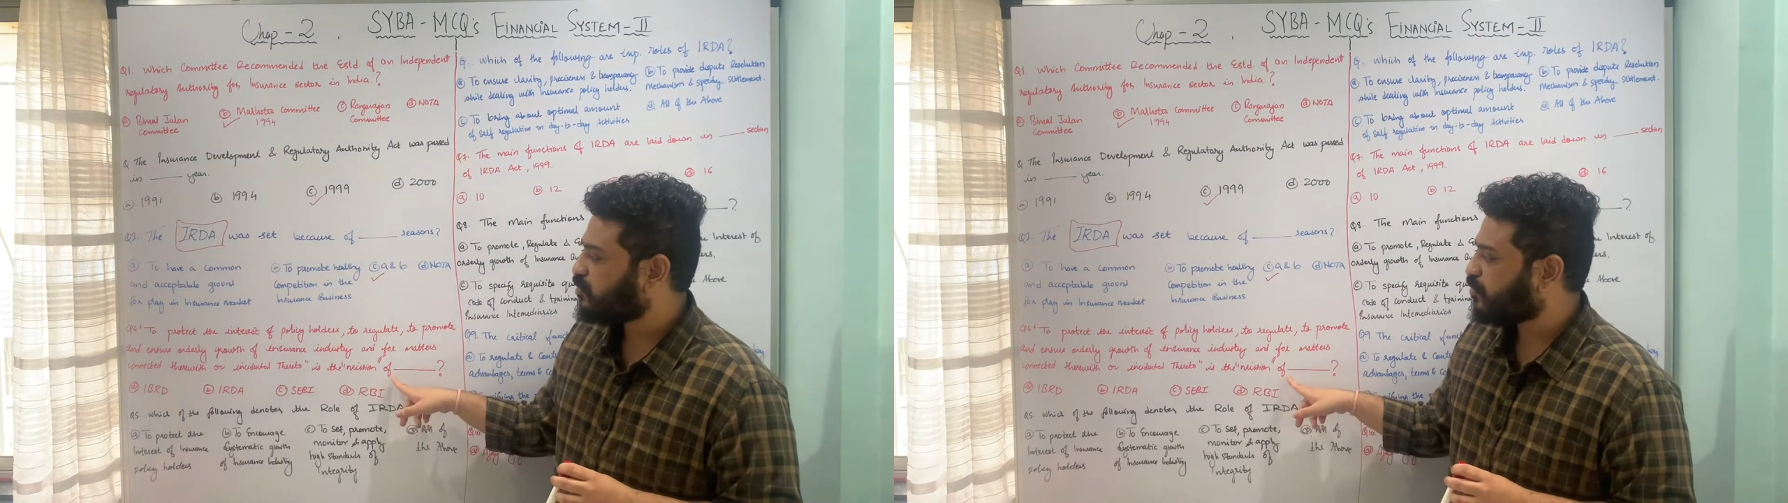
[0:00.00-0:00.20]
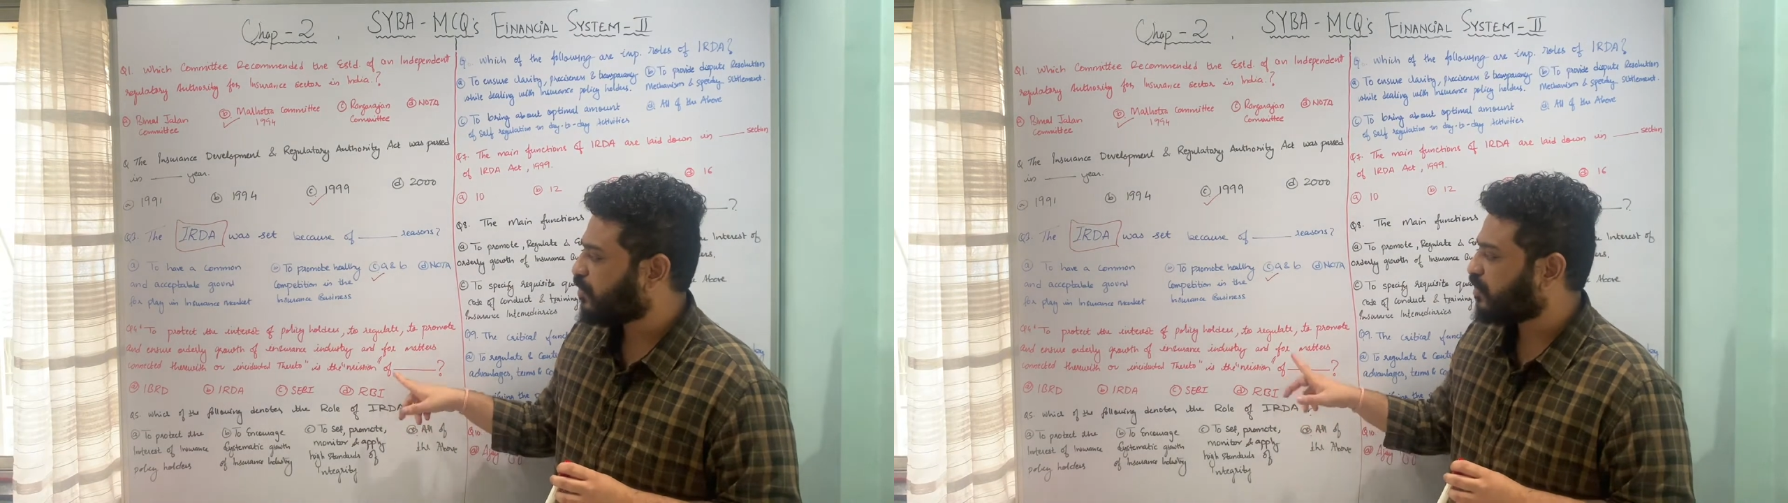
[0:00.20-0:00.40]

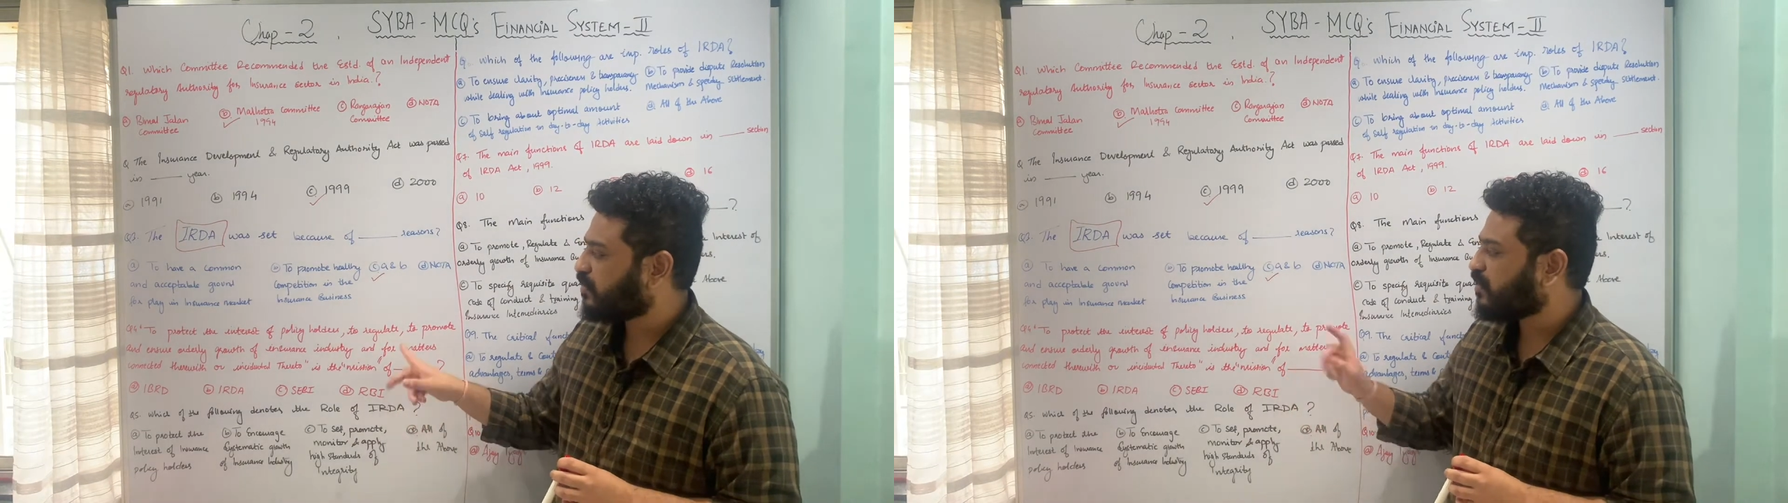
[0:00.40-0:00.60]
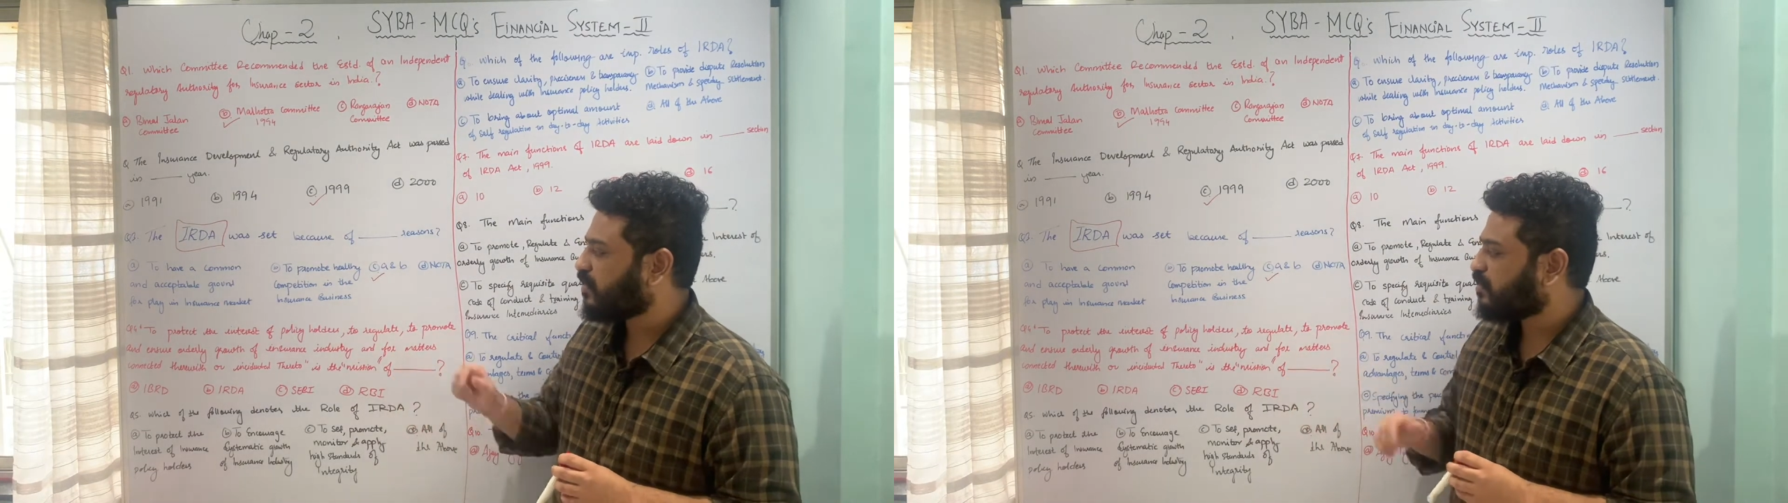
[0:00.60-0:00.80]
To
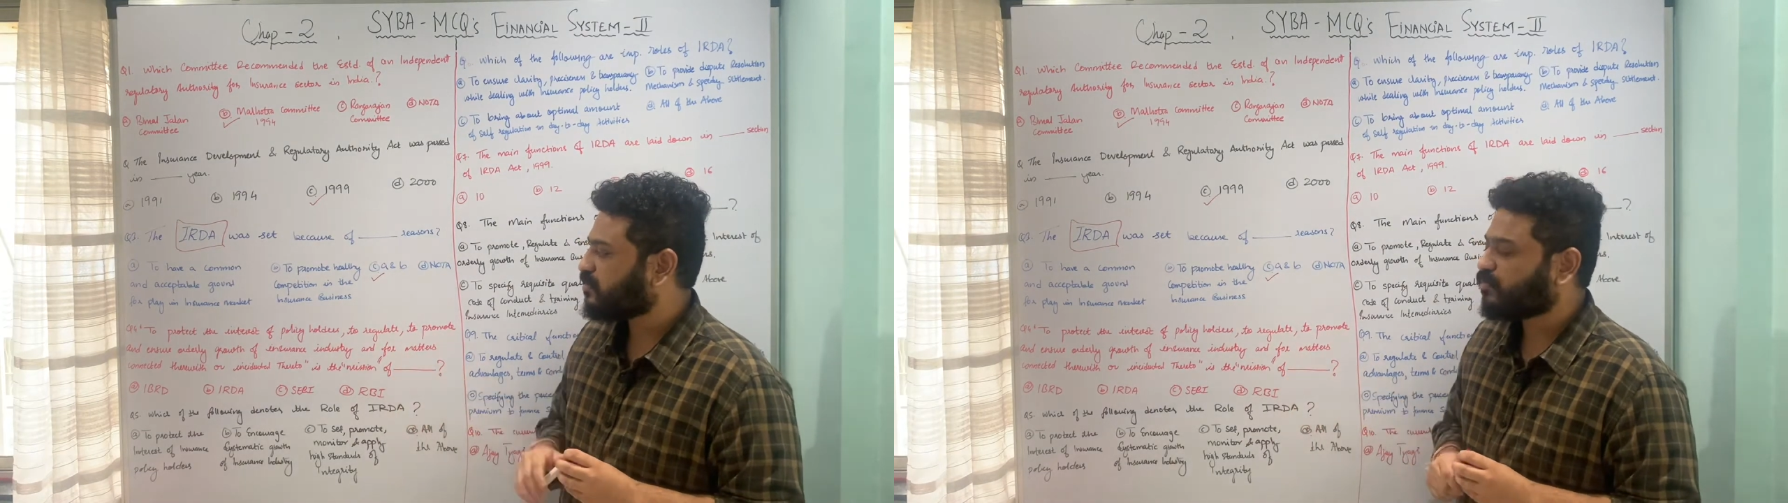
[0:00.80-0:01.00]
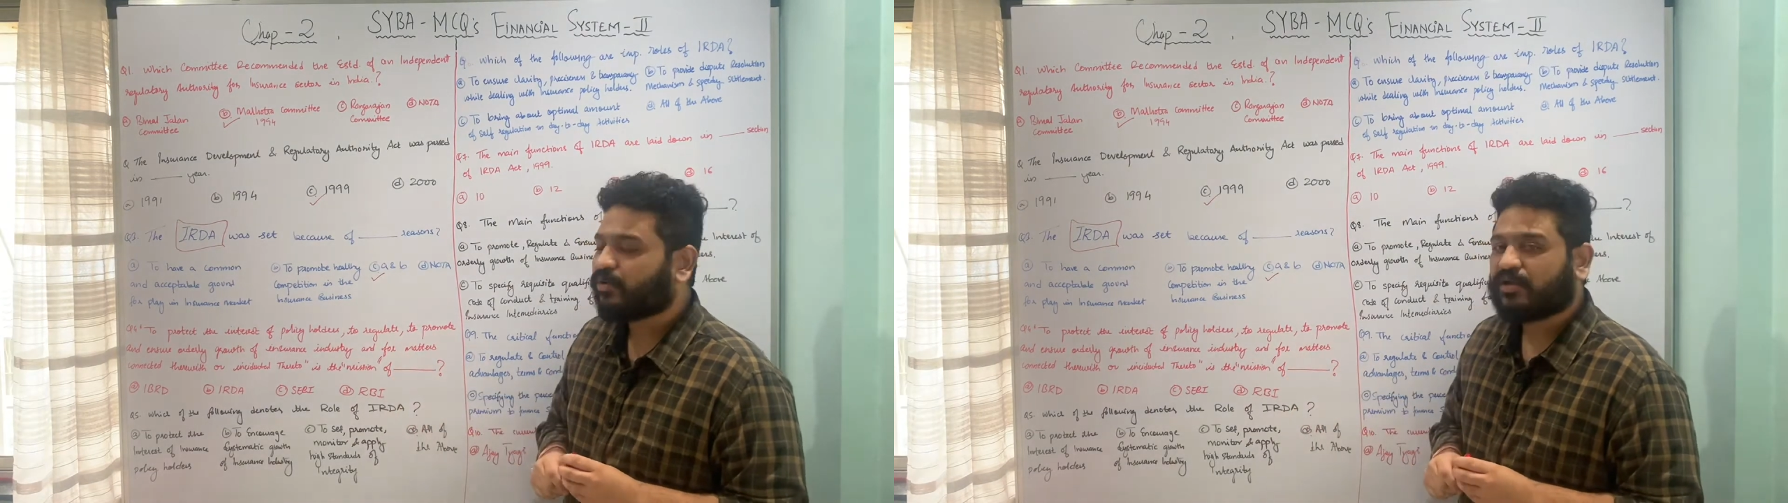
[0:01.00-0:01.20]
protect the
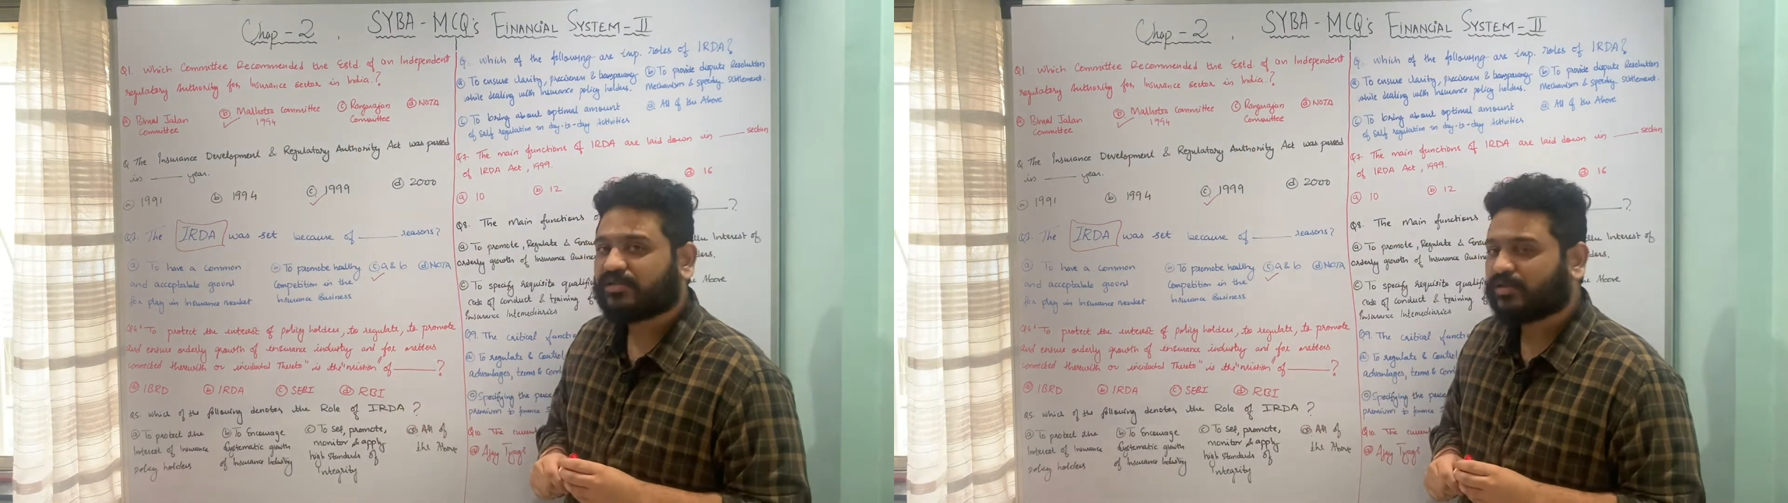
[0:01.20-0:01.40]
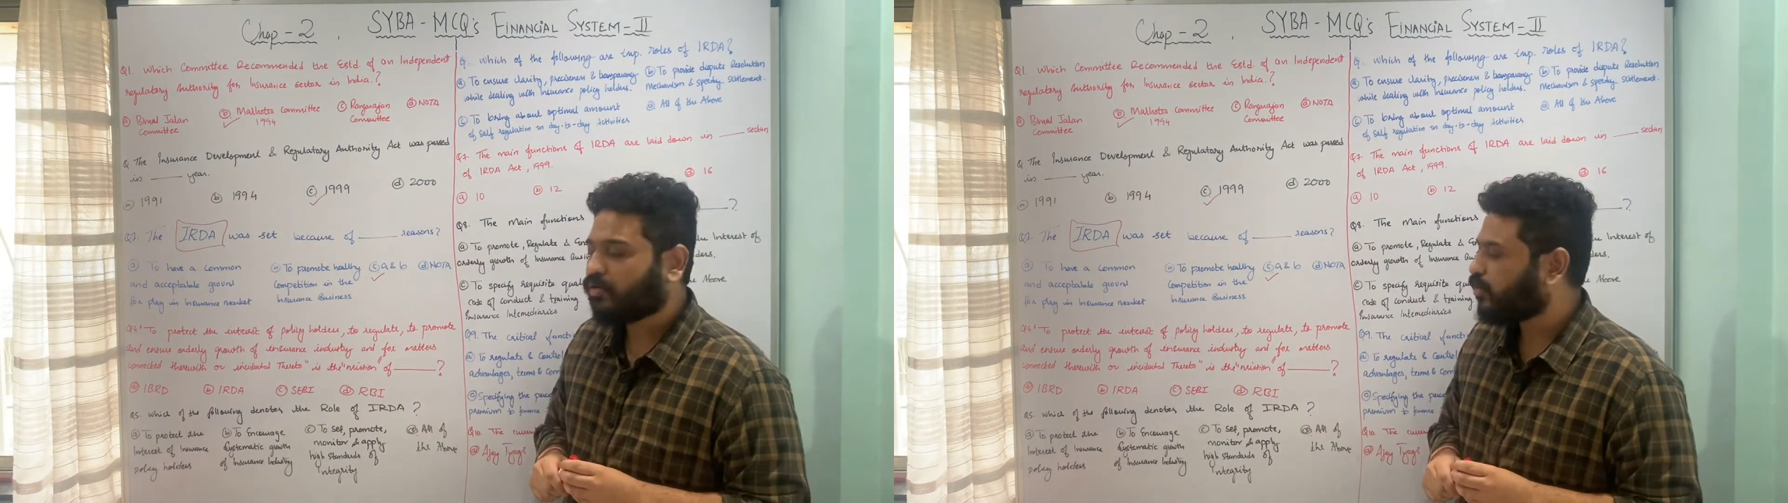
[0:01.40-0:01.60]
interests of
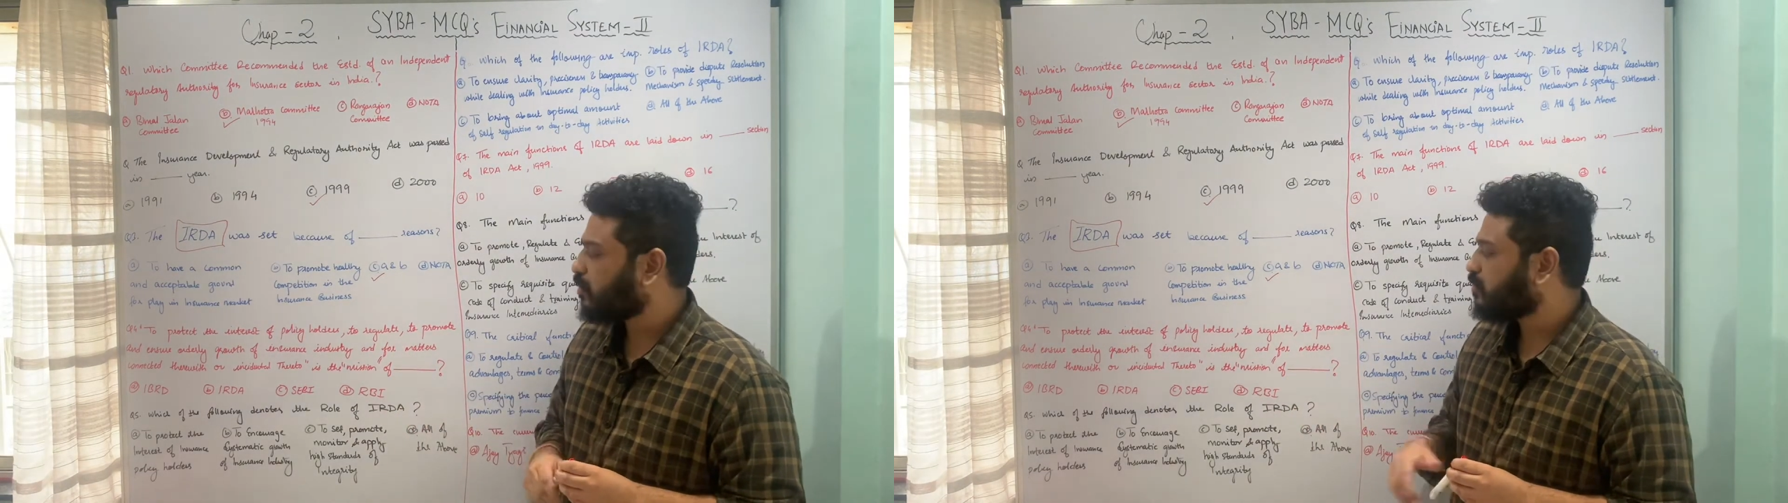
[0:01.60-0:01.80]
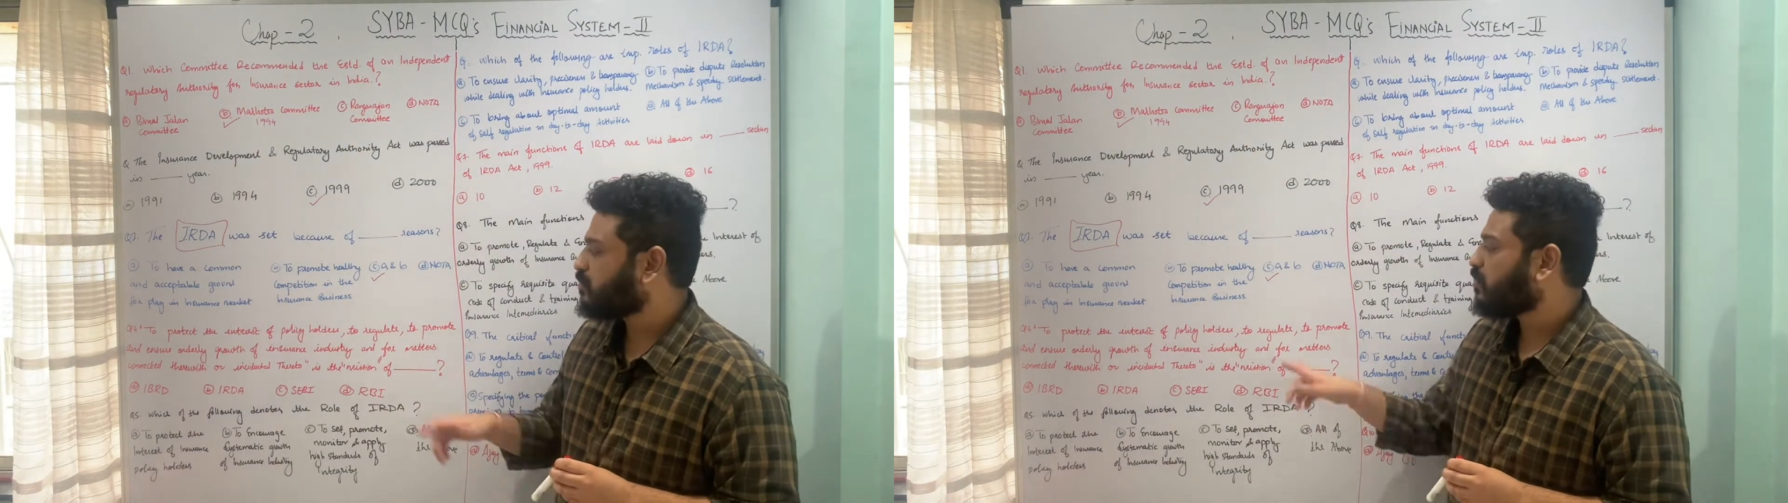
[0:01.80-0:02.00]

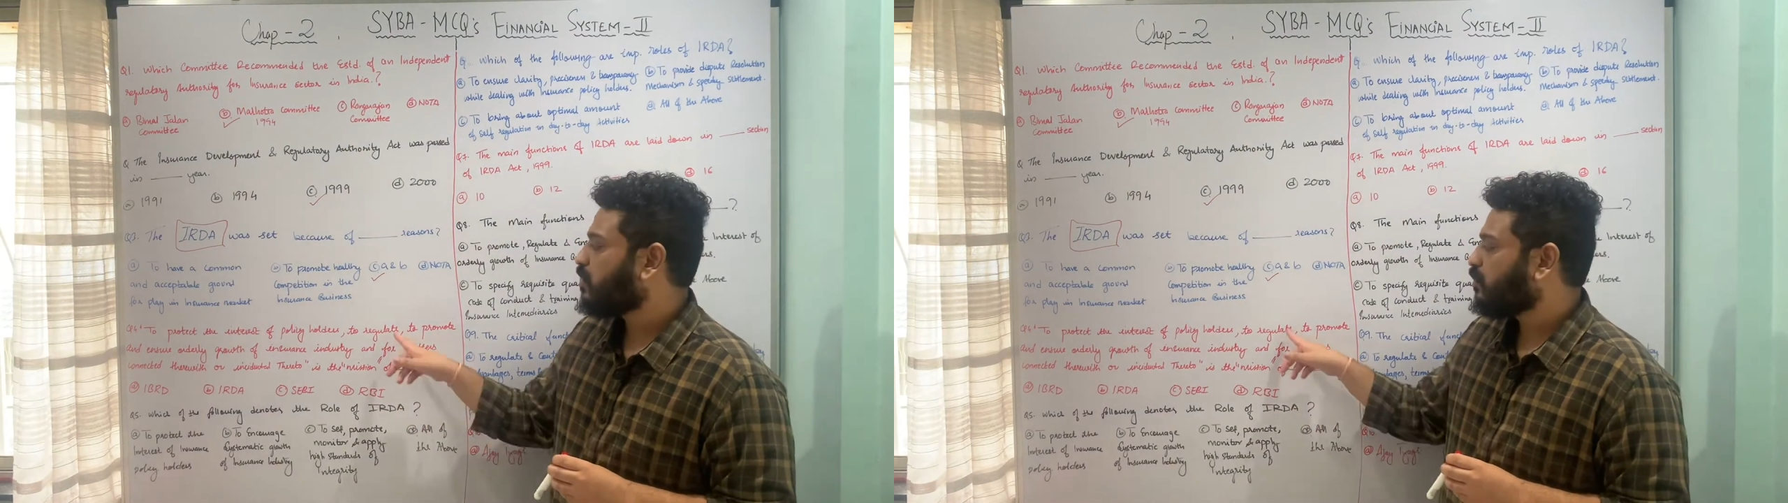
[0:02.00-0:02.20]
policyholders,